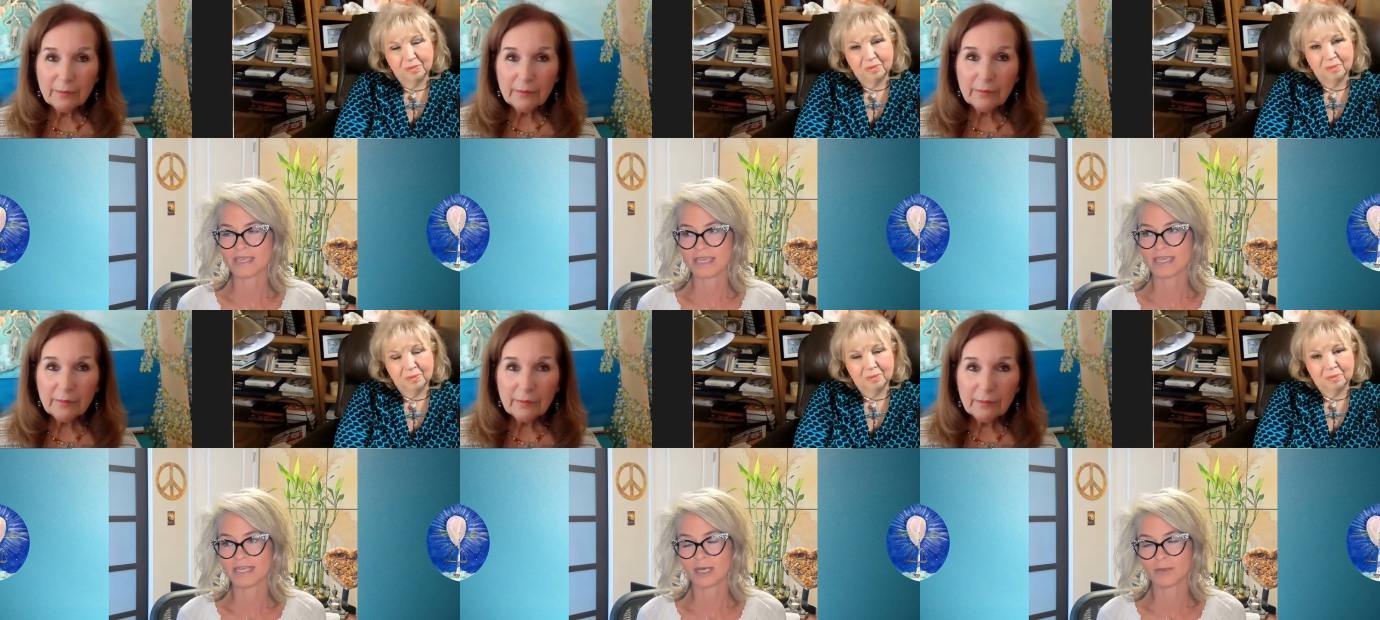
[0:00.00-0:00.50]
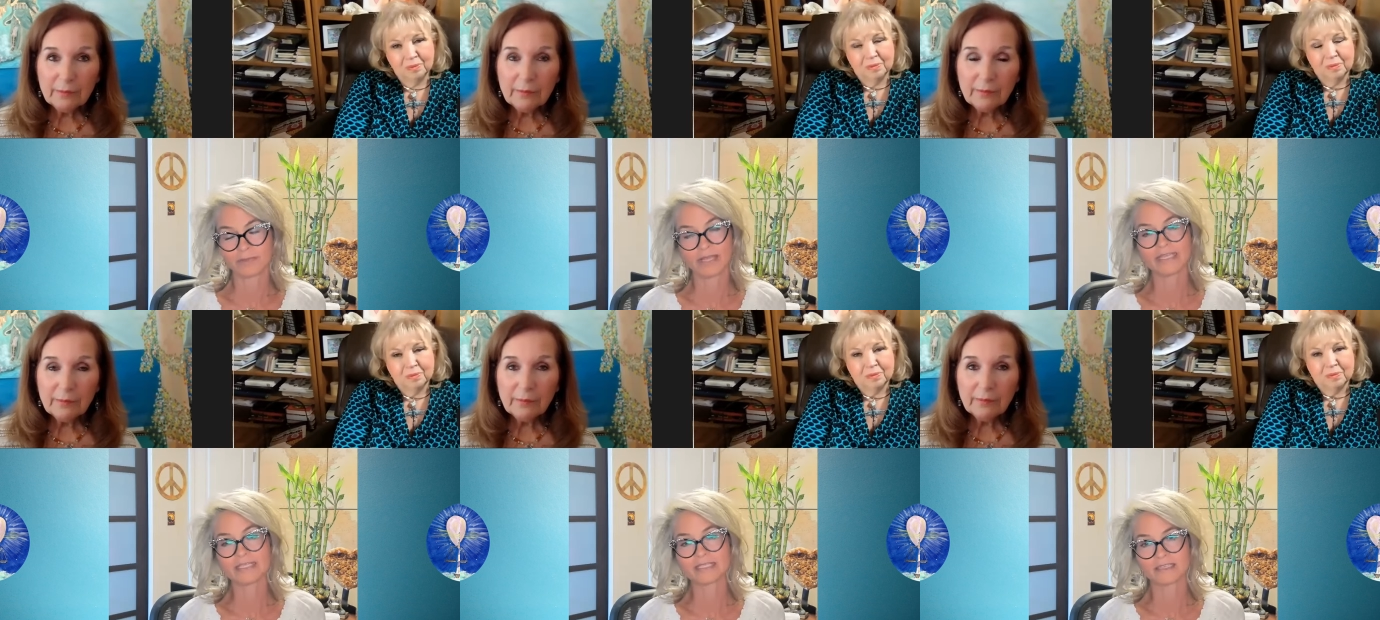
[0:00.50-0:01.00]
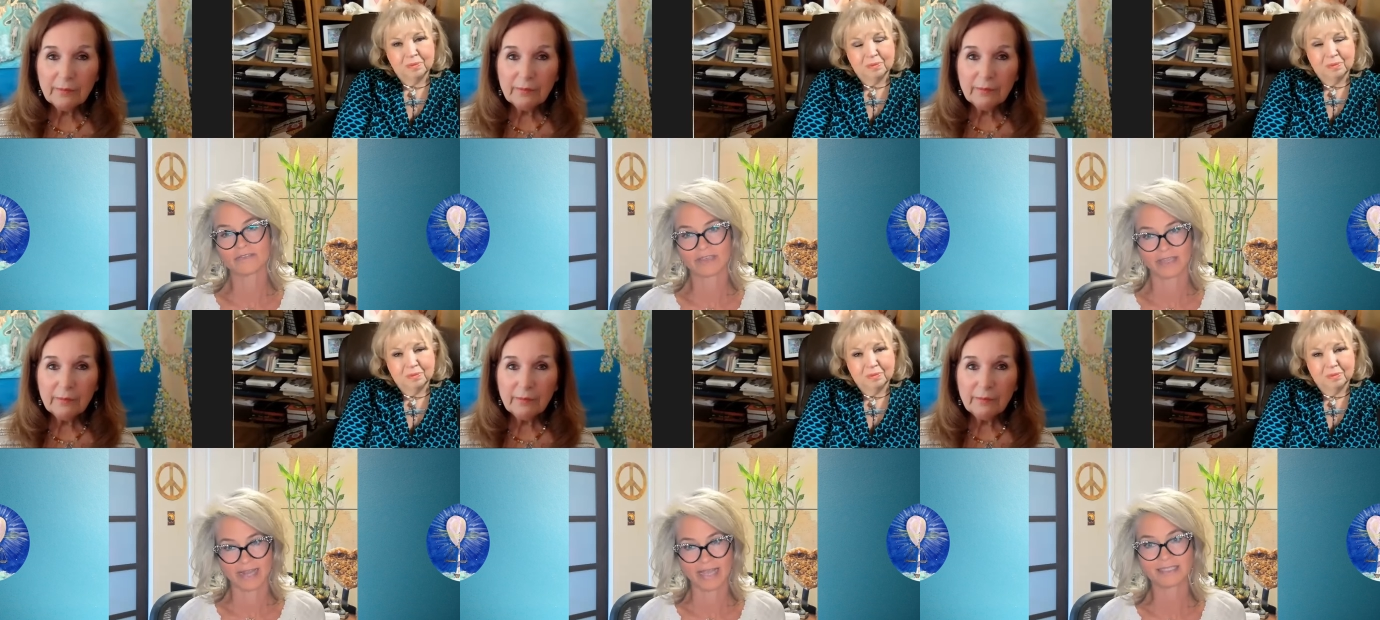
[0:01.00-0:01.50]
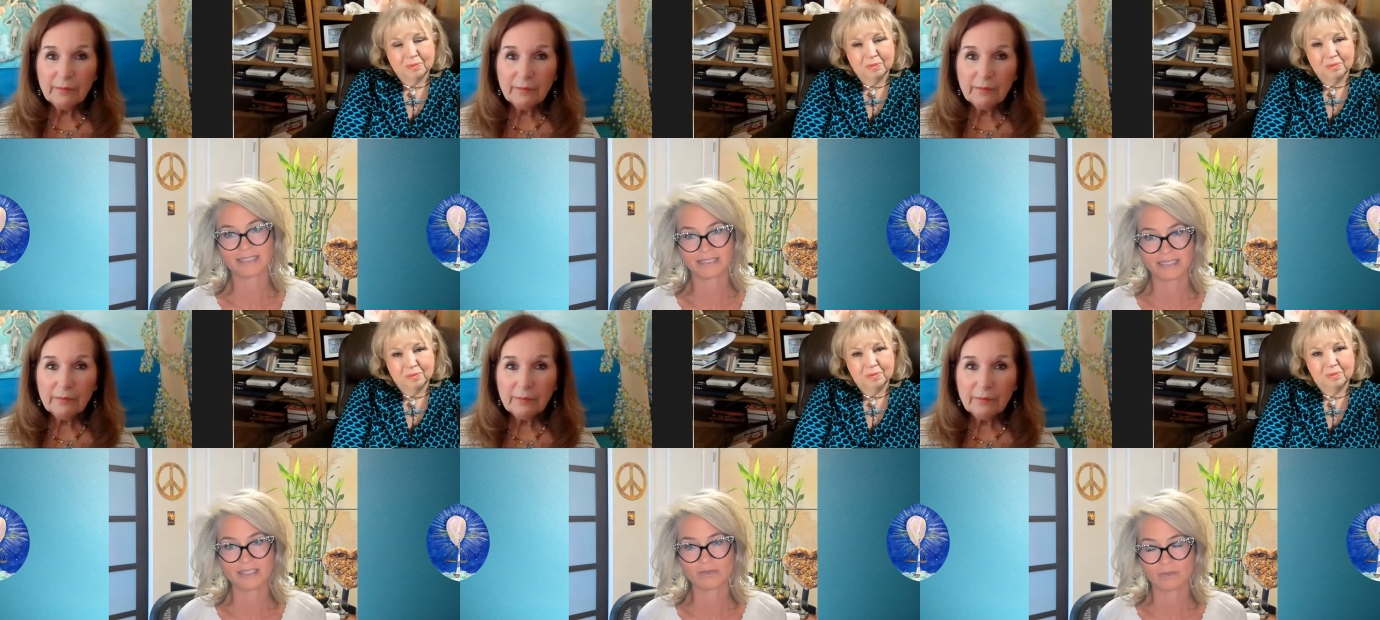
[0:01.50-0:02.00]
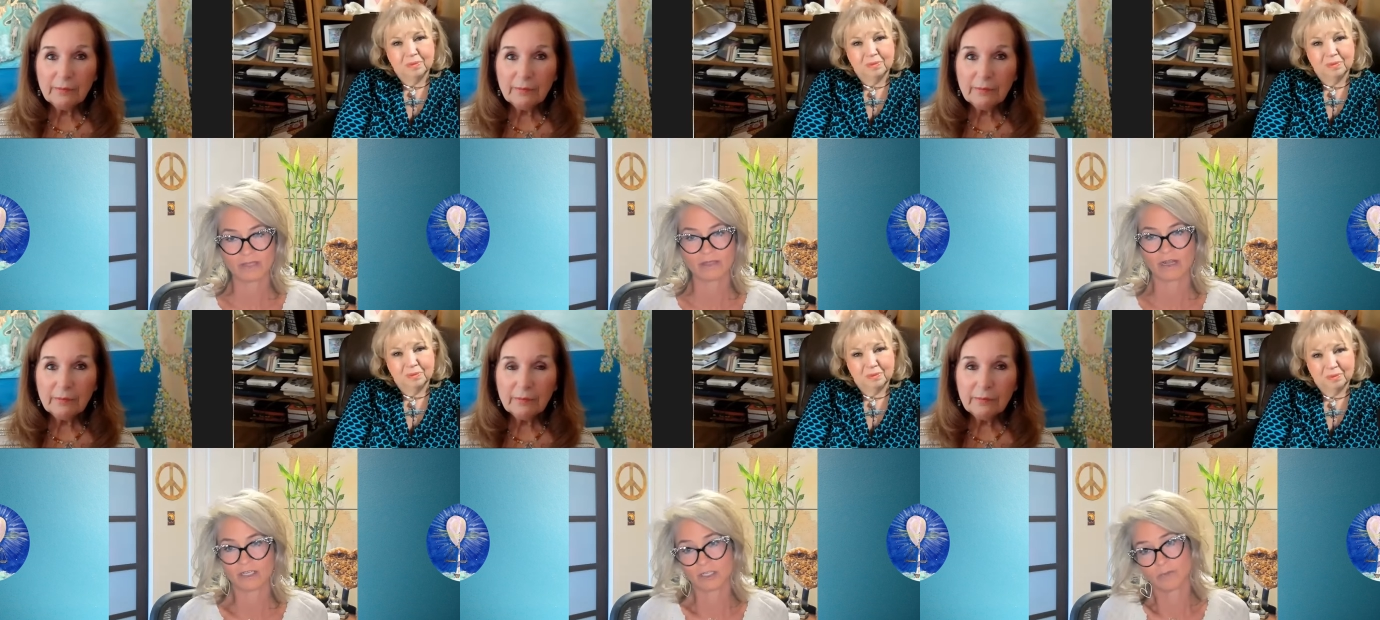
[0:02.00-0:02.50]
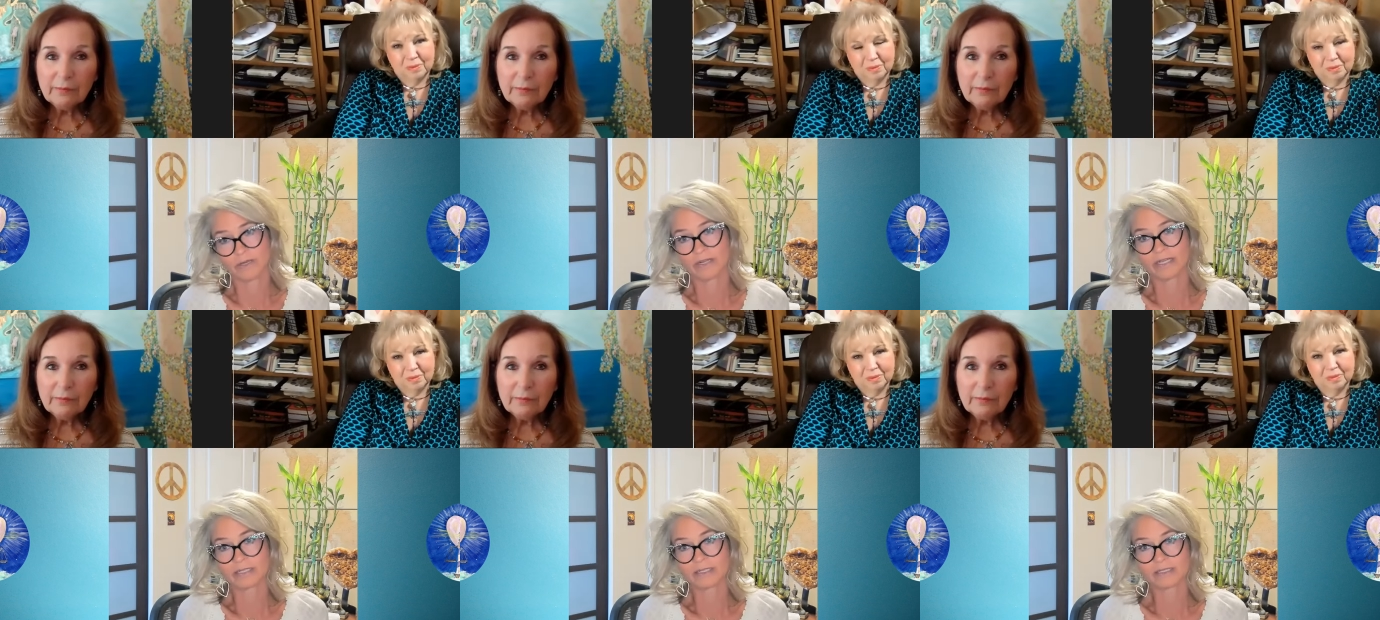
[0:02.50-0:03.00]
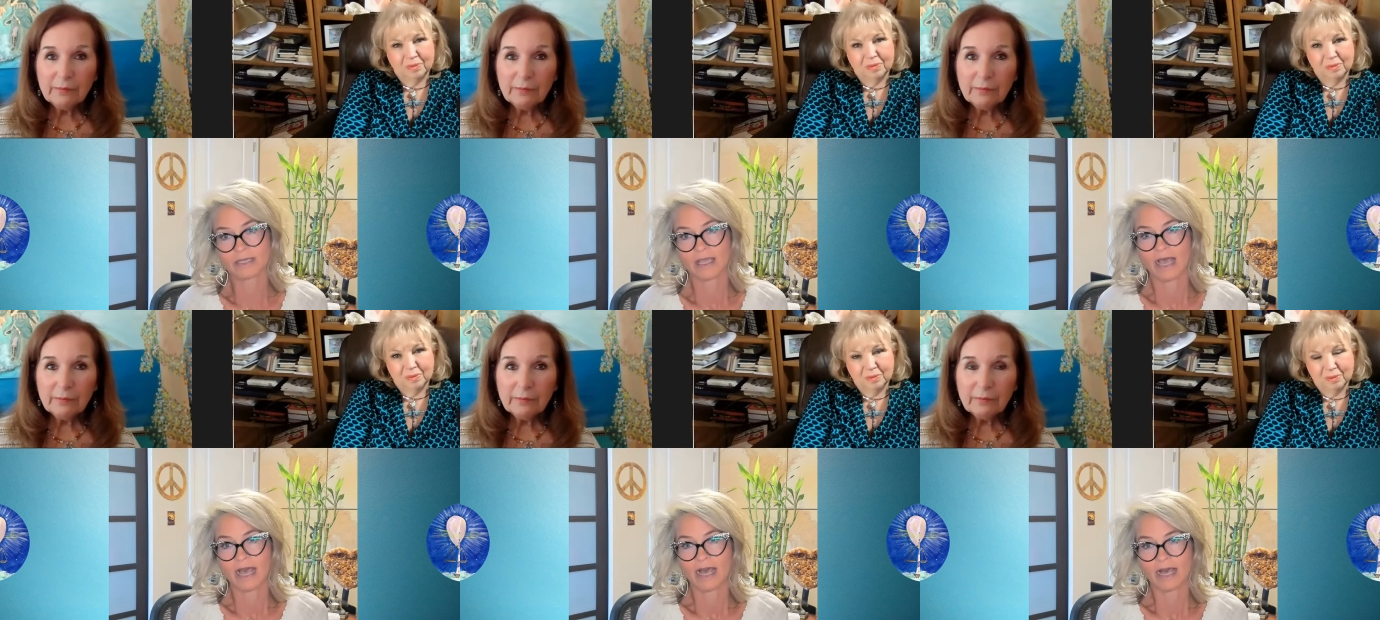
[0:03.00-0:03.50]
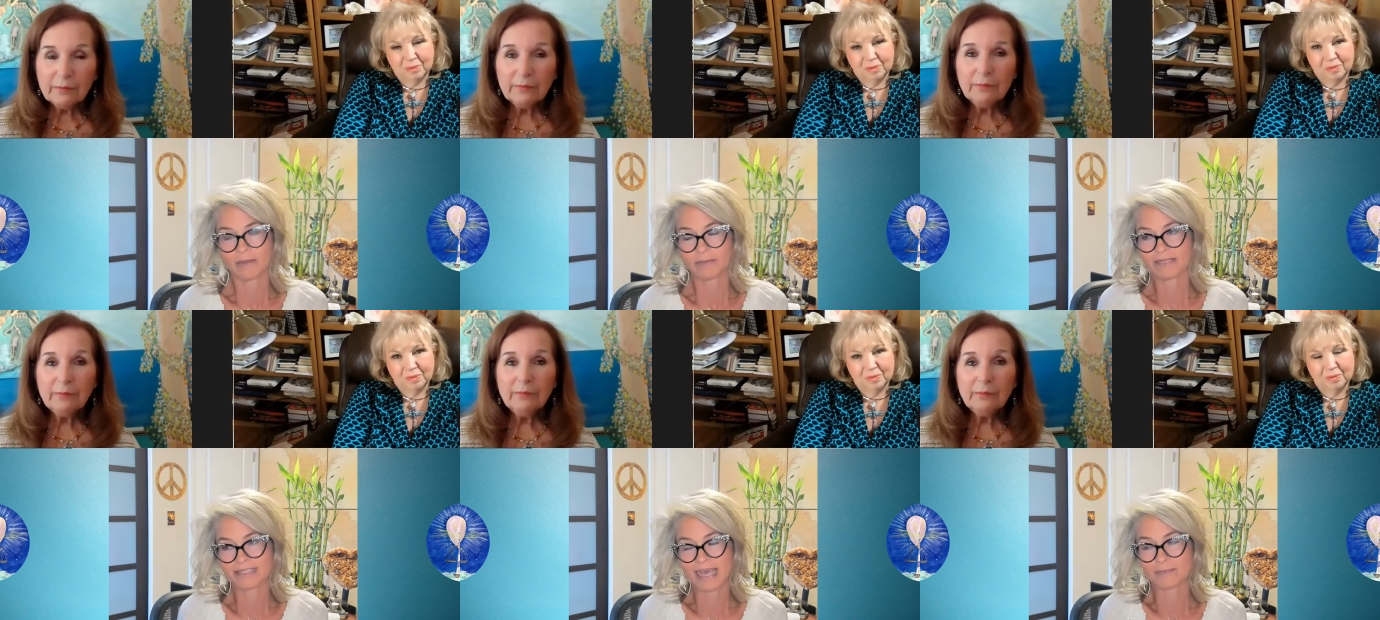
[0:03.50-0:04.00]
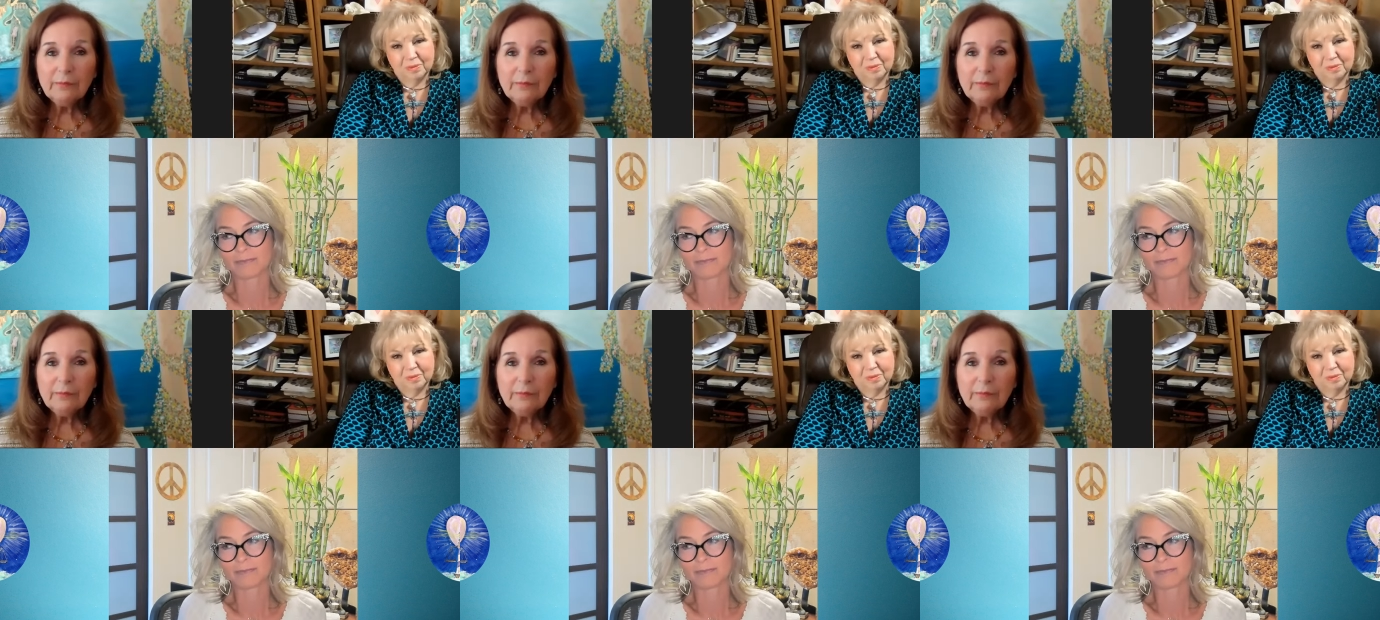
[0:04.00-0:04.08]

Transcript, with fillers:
Speaker 1: in a place of connectedness with our spirits. Uh, because that